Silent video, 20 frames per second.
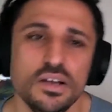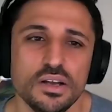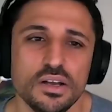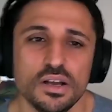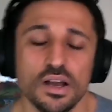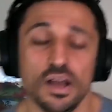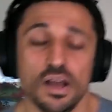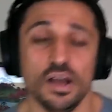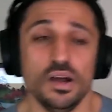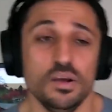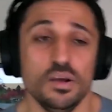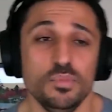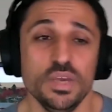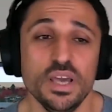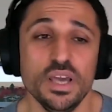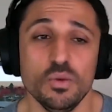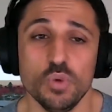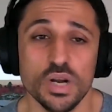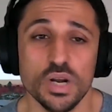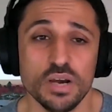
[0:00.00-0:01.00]
Uh, but yeah,
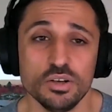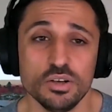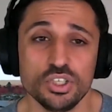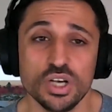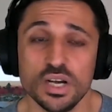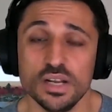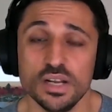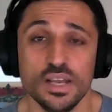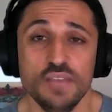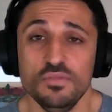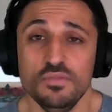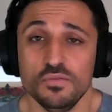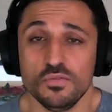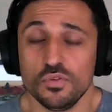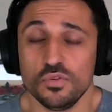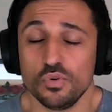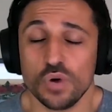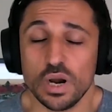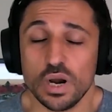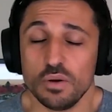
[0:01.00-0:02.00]
one hour chart, even
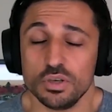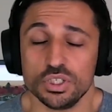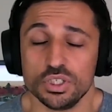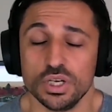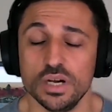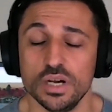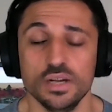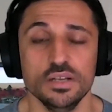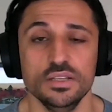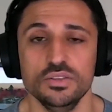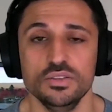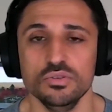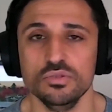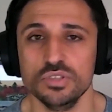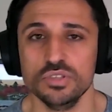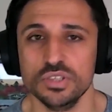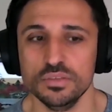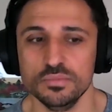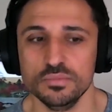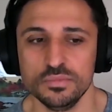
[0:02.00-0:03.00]
four hour chart is
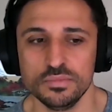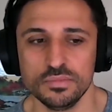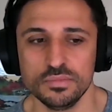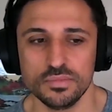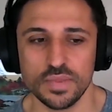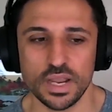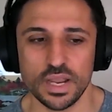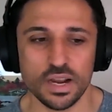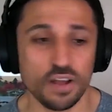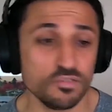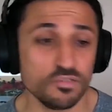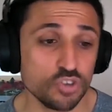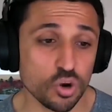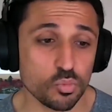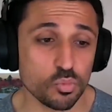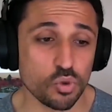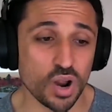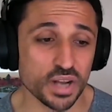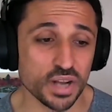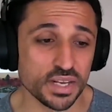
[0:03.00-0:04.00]
awesome. And I've dropped
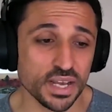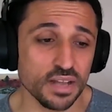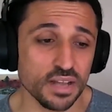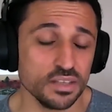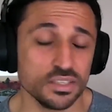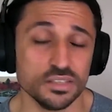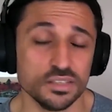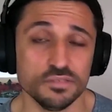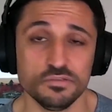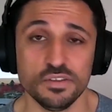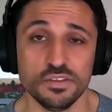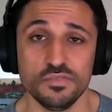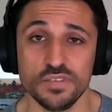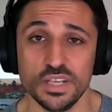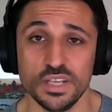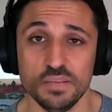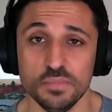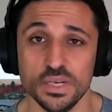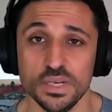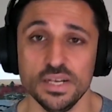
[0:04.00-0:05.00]
right down to the
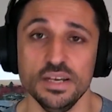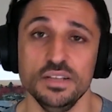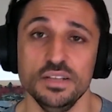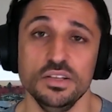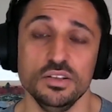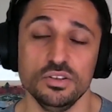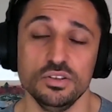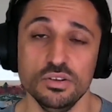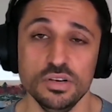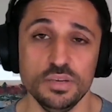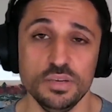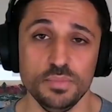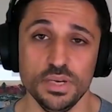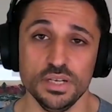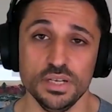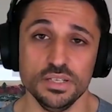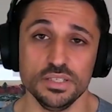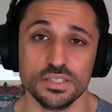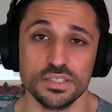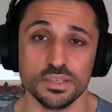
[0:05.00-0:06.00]
15 minute and the 30 minute
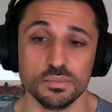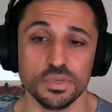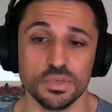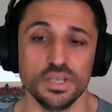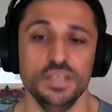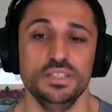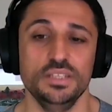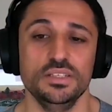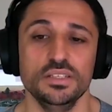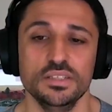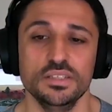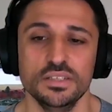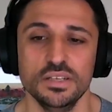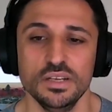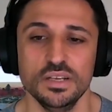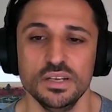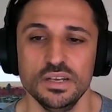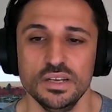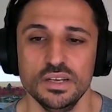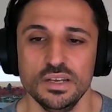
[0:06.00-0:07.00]
in some cases.
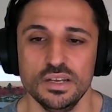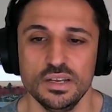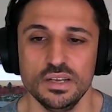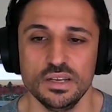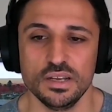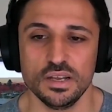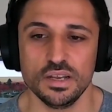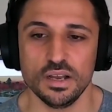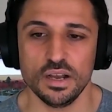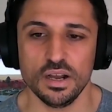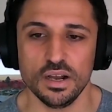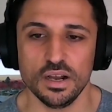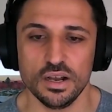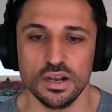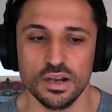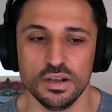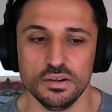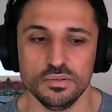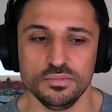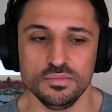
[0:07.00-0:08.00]

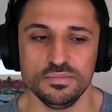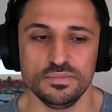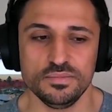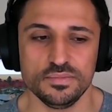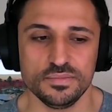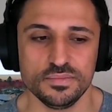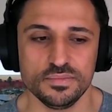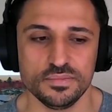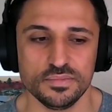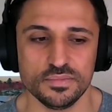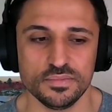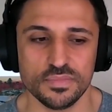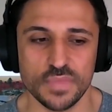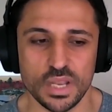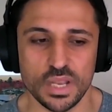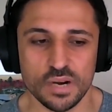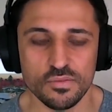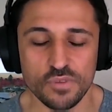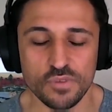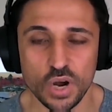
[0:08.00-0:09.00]
Uh, and
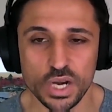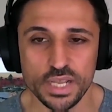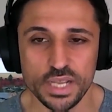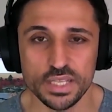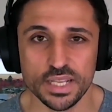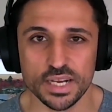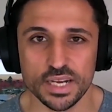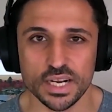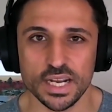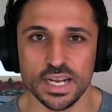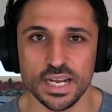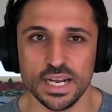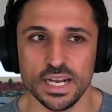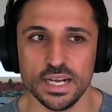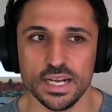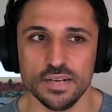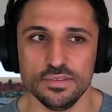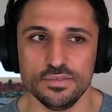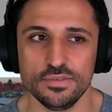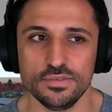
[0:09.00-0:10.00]
I'm finding that I
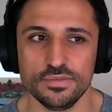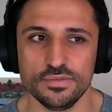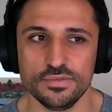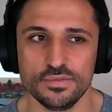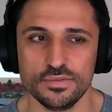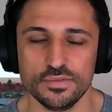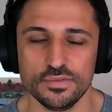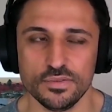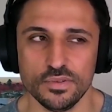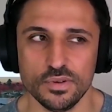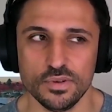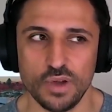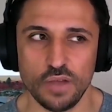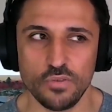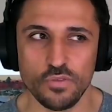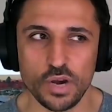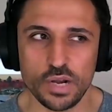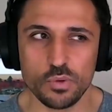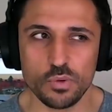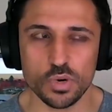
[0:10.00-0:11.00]
have, I'm
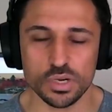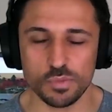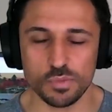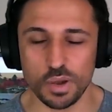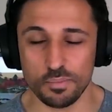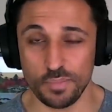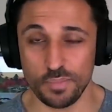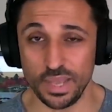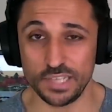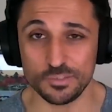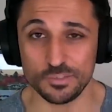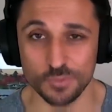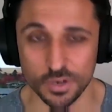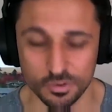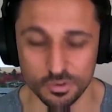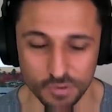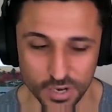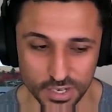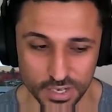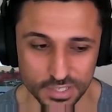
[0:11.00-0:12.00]
finding one of my best win
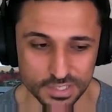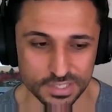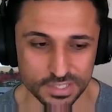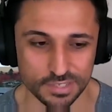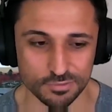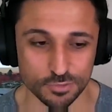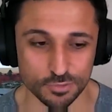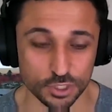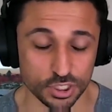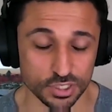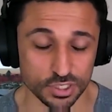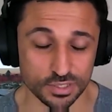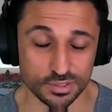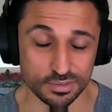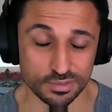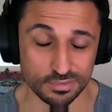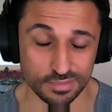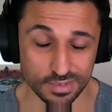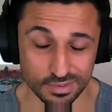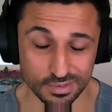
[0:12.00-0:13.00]
rates, which is
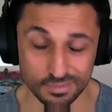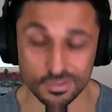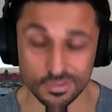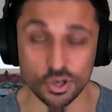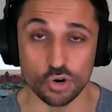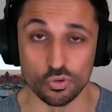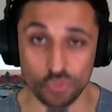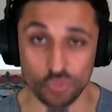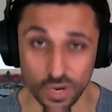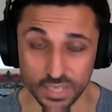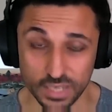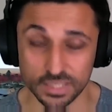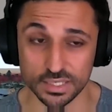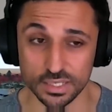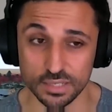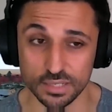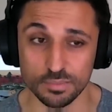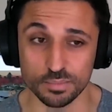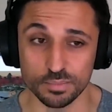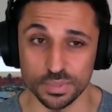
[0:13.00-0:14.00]

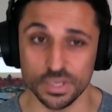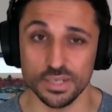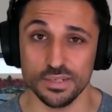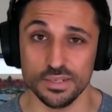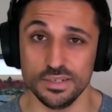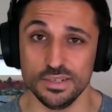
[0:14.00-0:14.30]
crazy, but